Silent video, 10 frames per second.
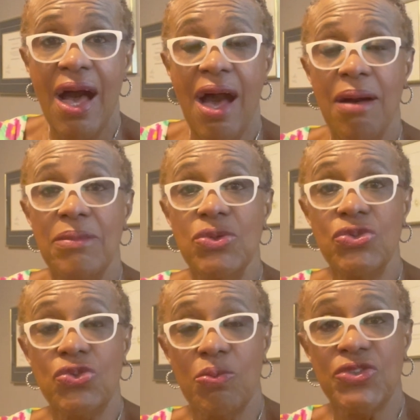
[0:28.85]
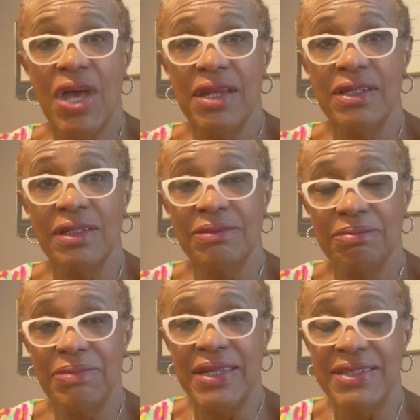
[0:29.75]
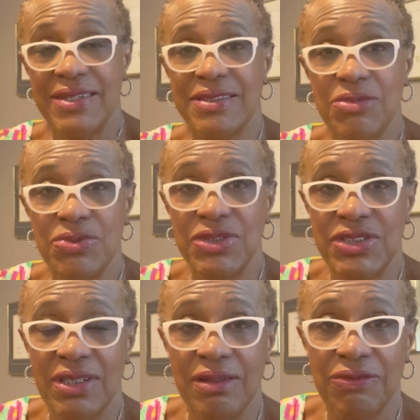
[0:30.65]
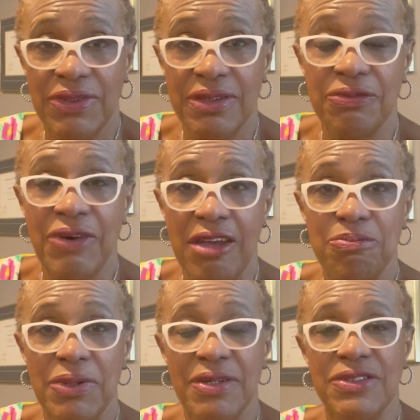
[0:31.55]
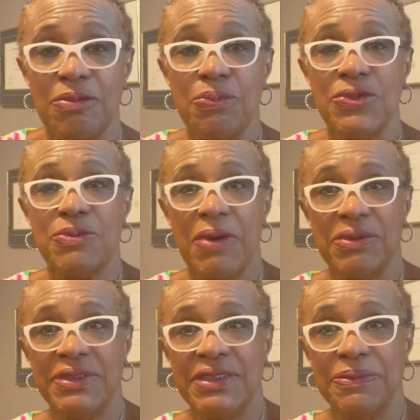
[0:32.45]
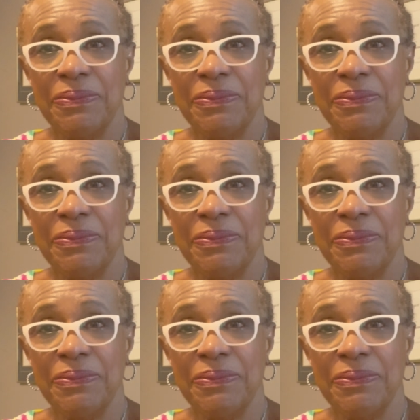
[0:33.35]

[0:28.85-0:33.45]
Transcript: YouTube channel by Tessa-Marie Schillingford, The Five Pillars of Prosperity.